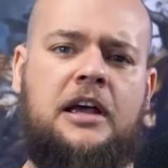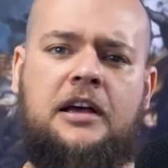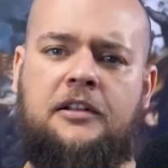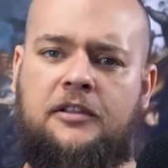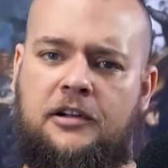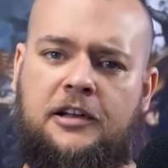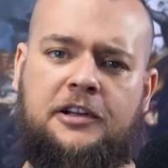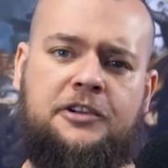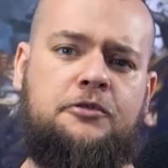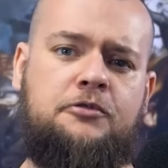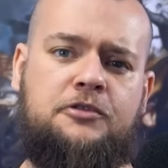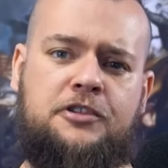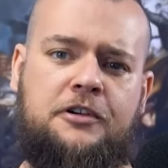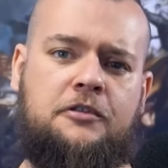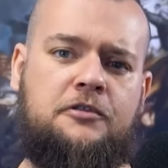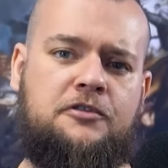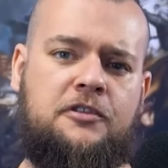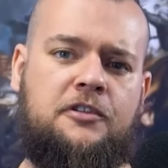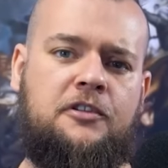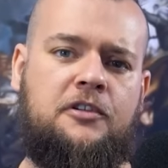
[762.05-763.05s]
The little
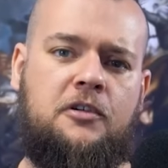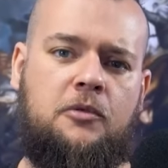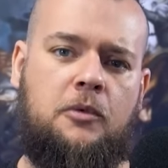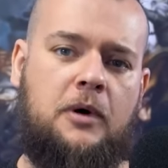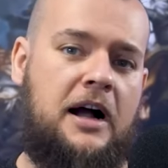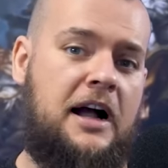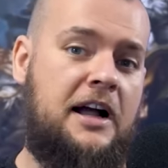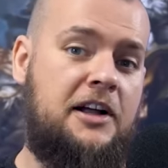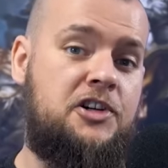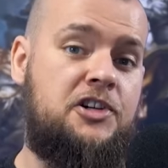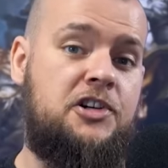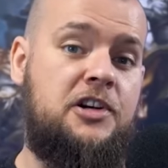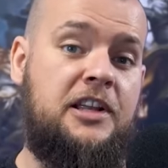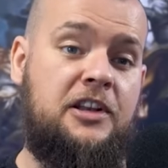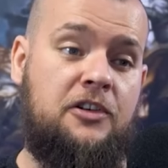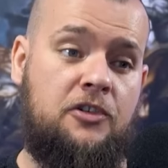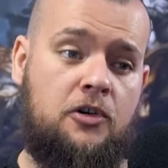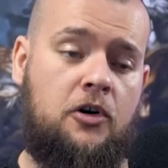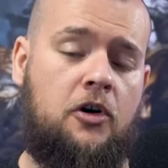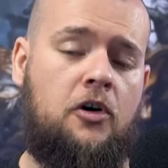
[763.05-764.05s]
children were actually
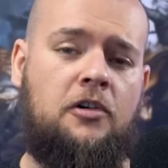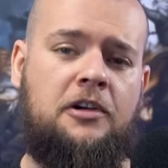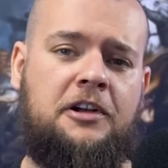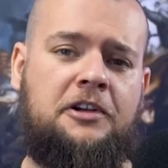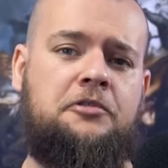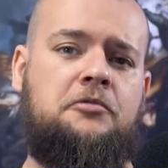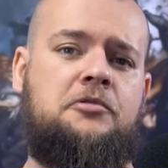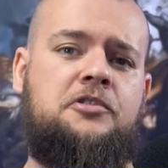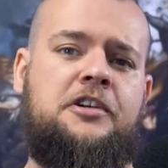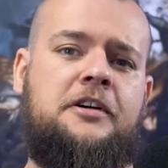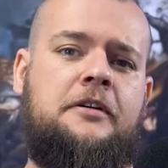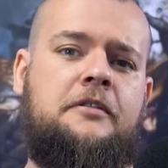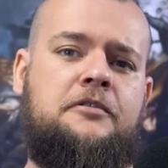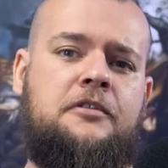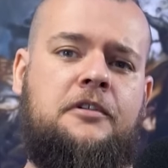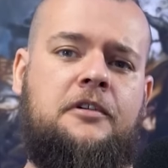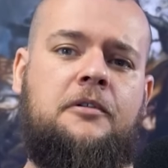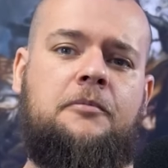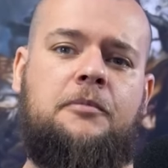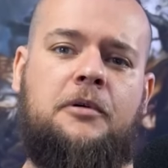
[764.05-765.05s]
not little
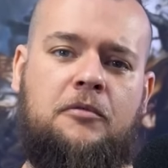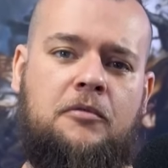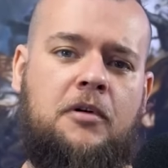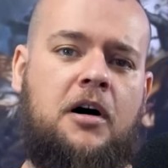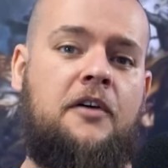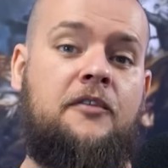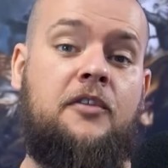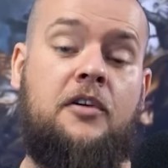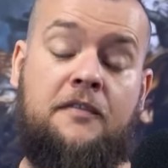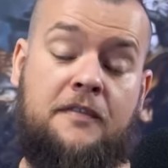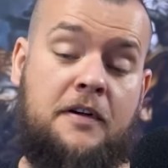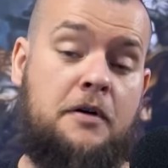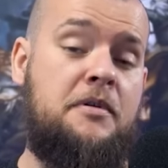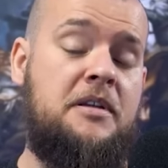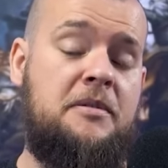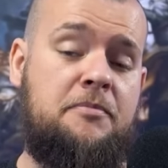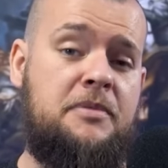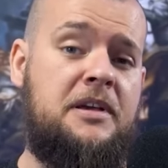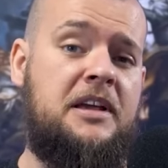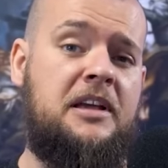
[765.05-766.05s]
children, but rather
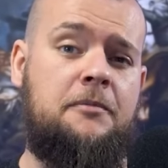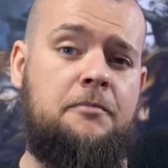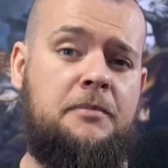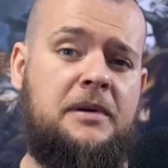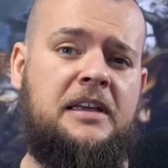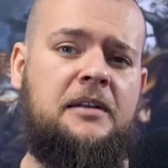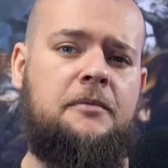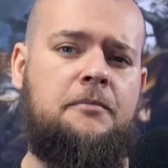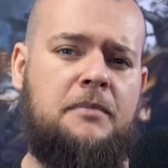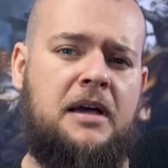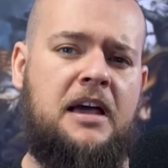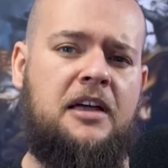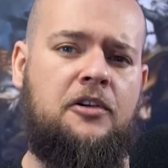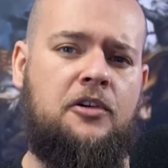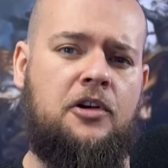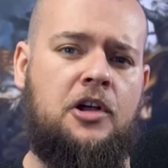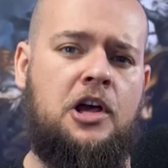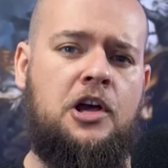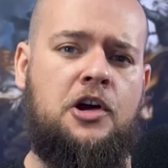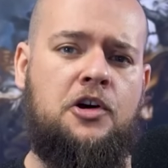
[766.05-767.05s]
very big, mean men,